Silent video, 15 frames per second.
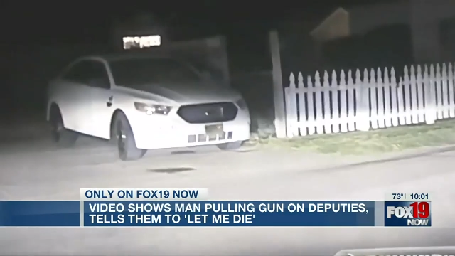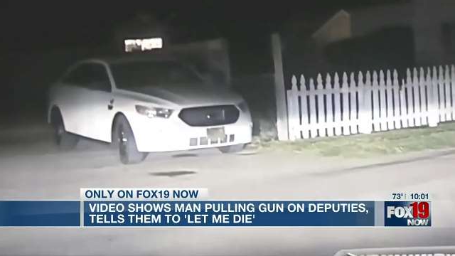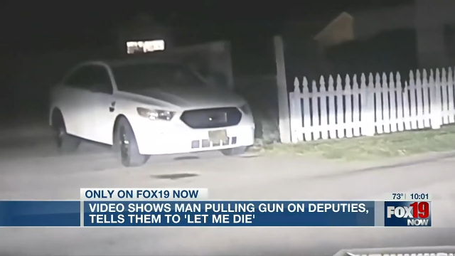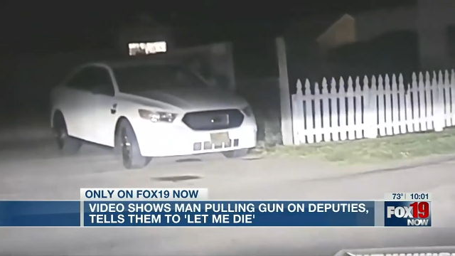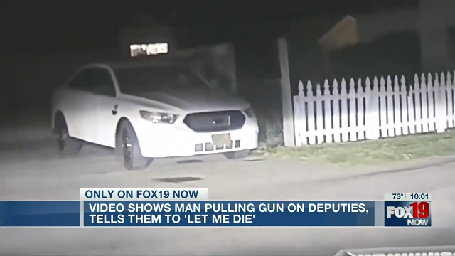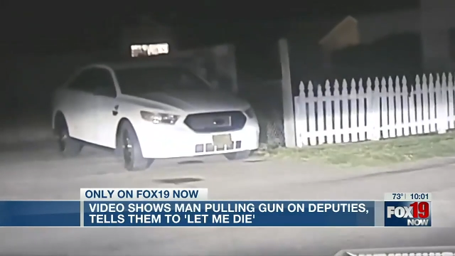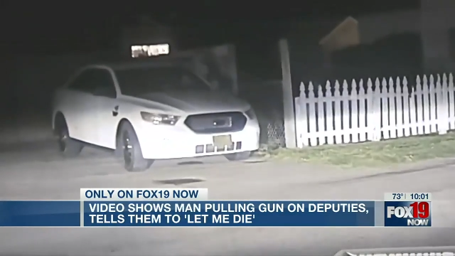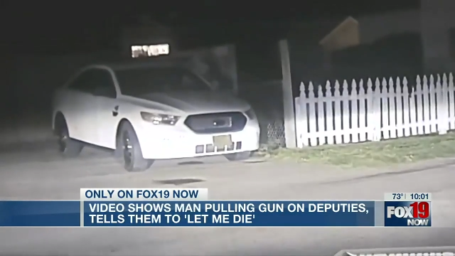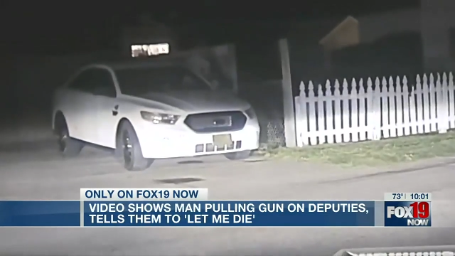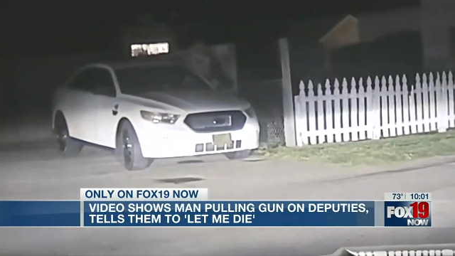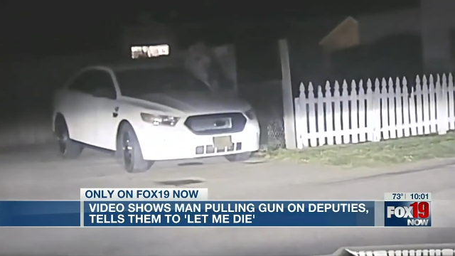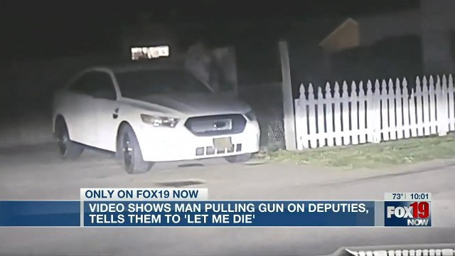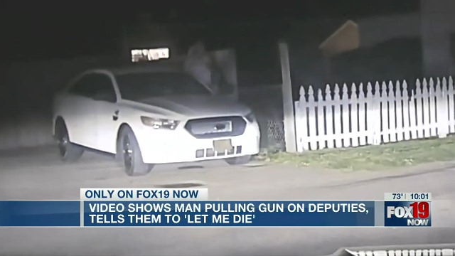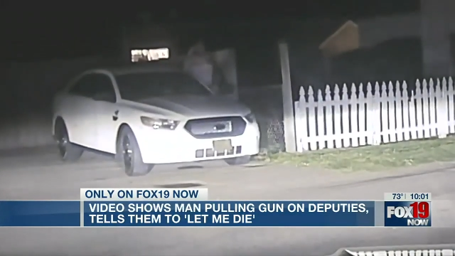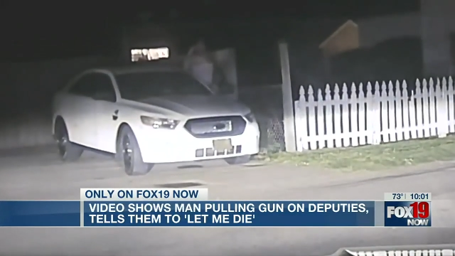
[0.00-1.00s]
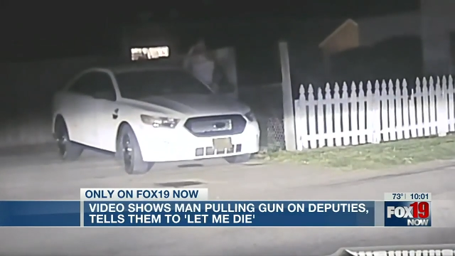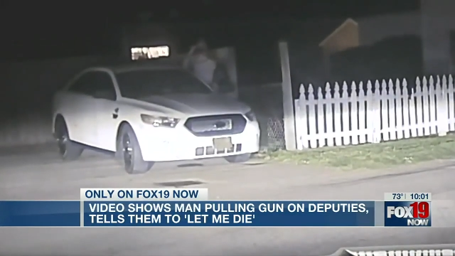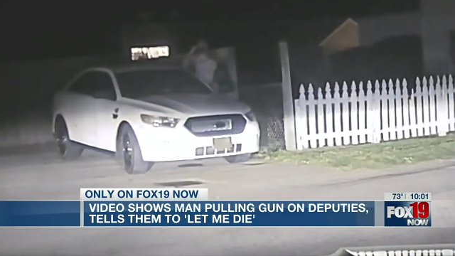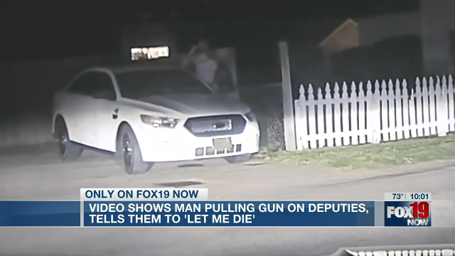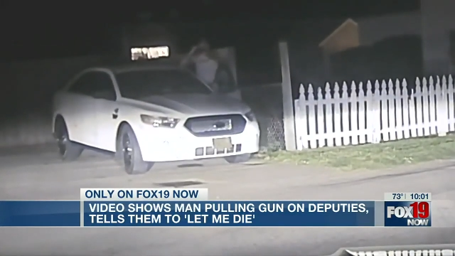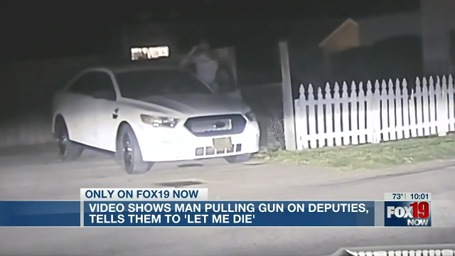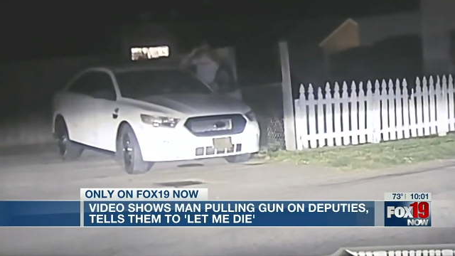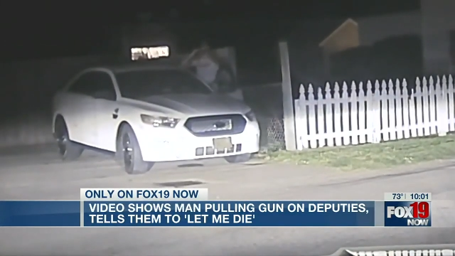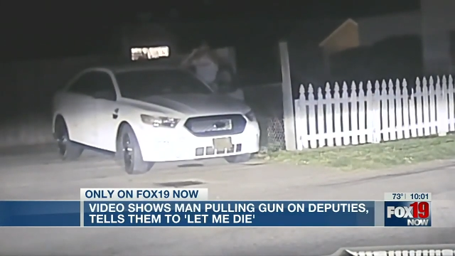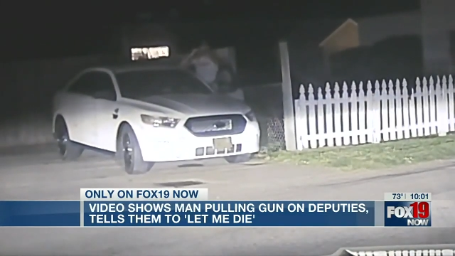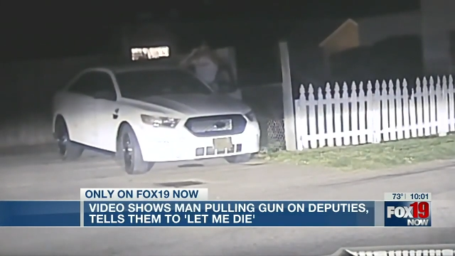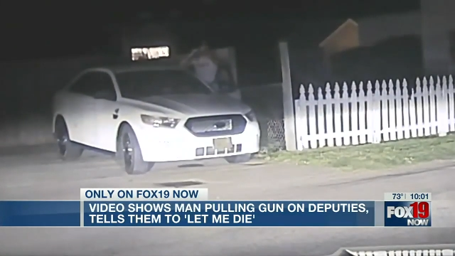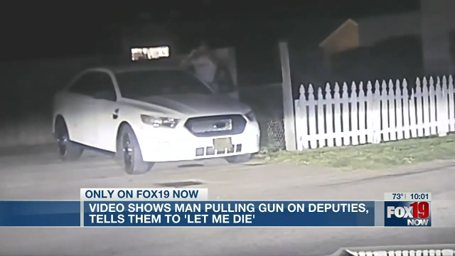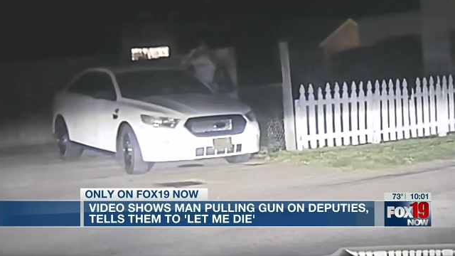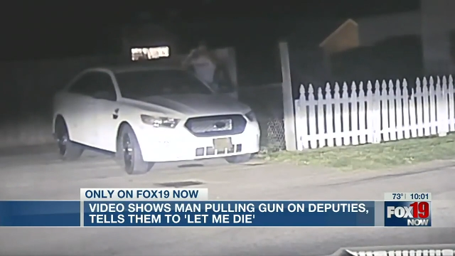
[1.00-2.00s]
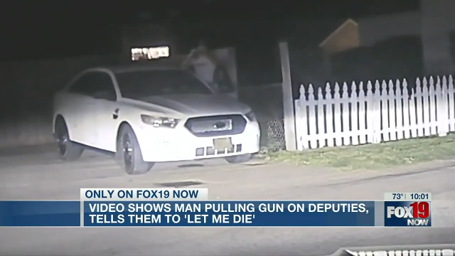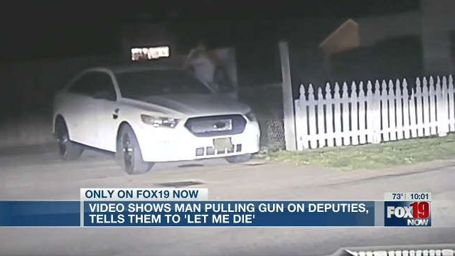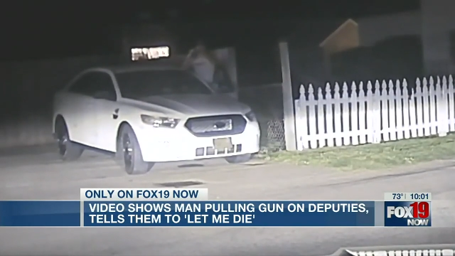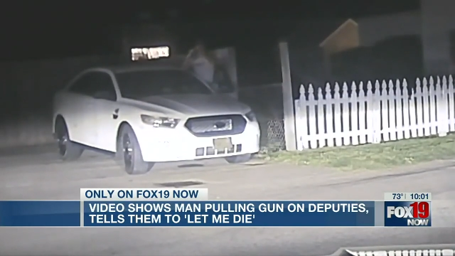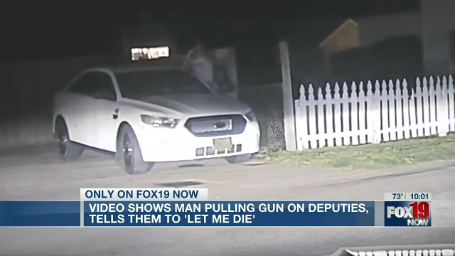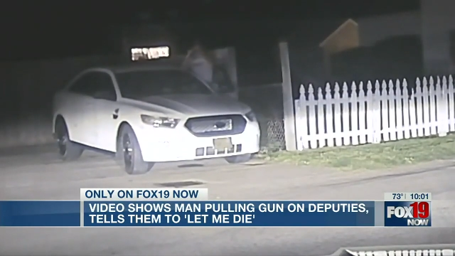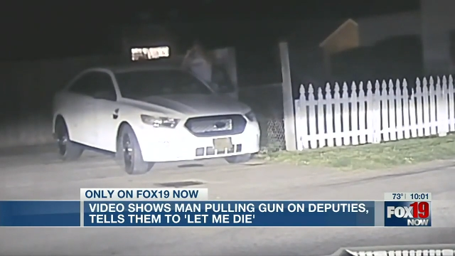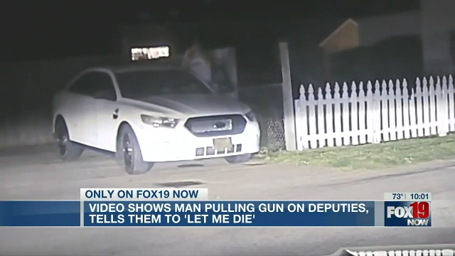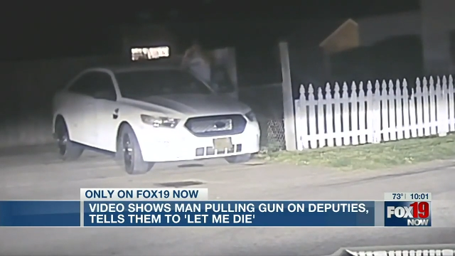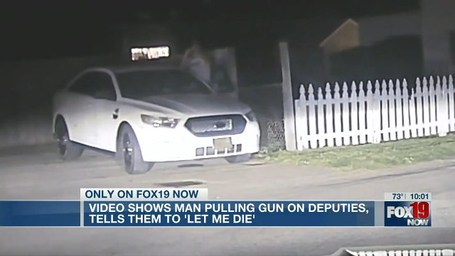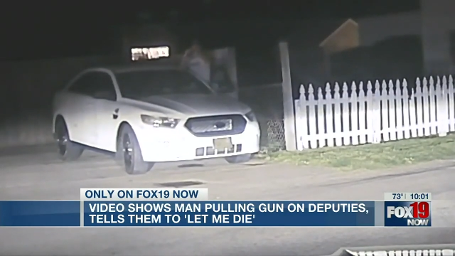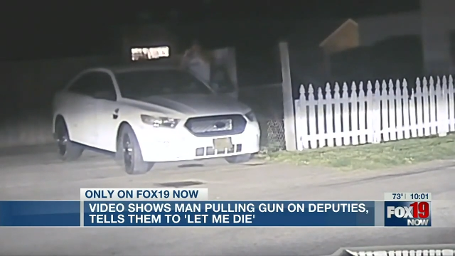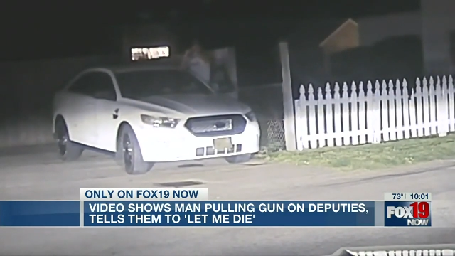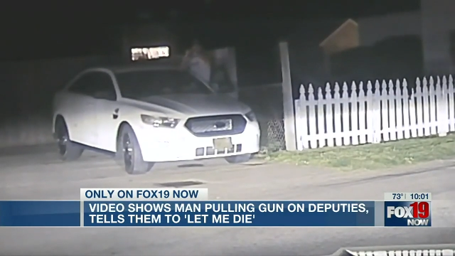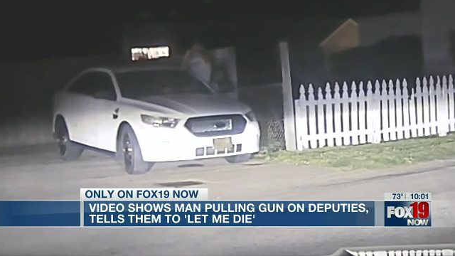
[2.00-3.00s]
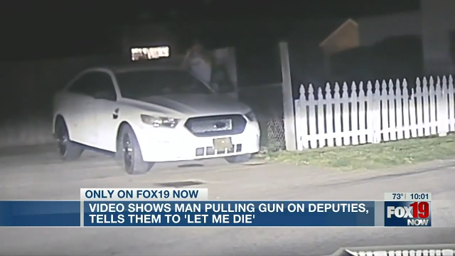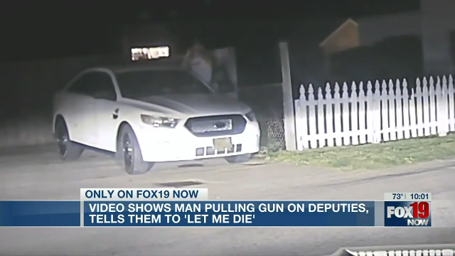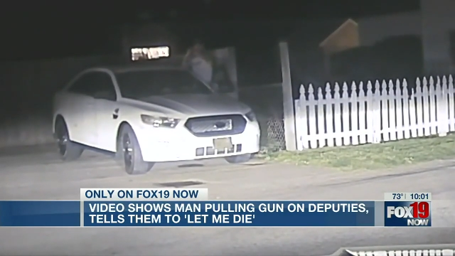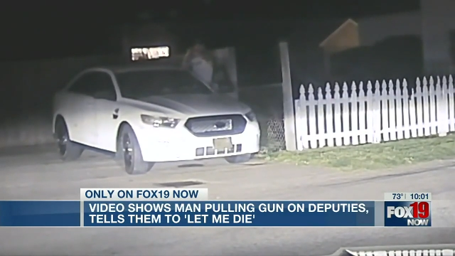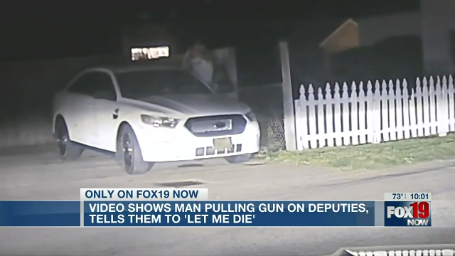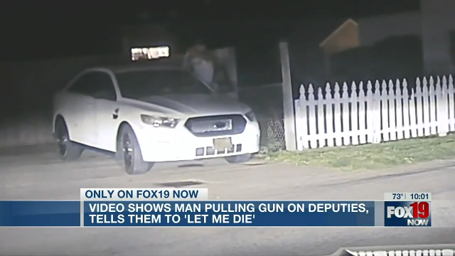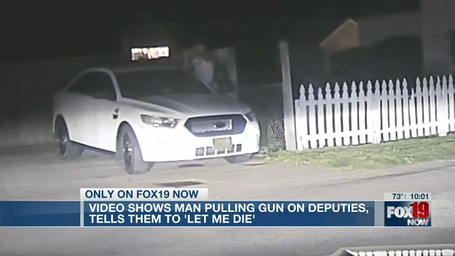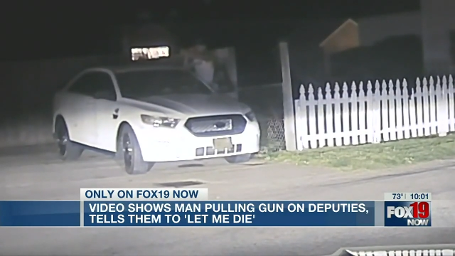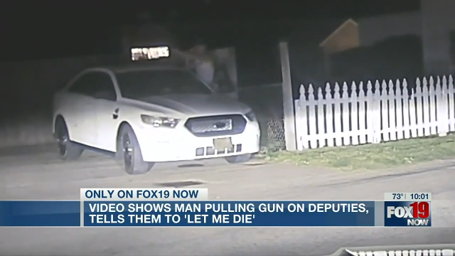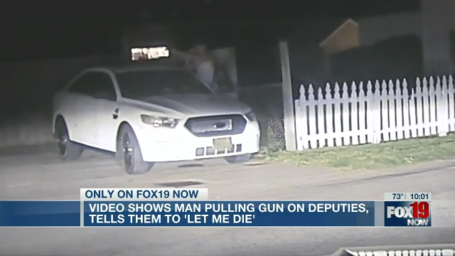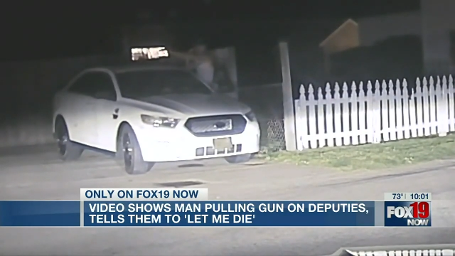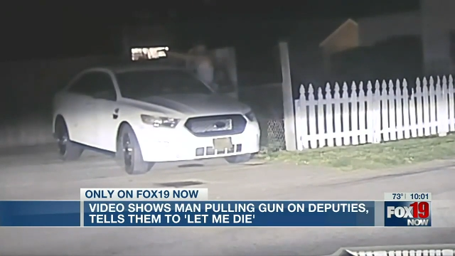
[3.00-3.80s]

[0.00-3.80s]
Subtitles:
[unreadable: no face in view]